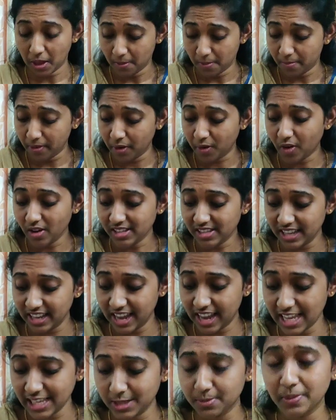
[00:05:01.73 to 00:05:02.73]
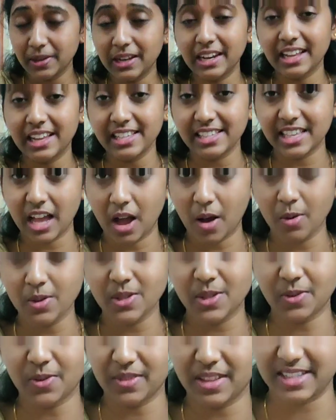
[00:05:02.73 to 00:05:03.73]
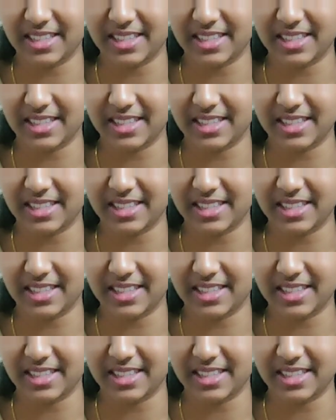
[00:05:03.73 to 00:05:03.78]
Because he has built his house on the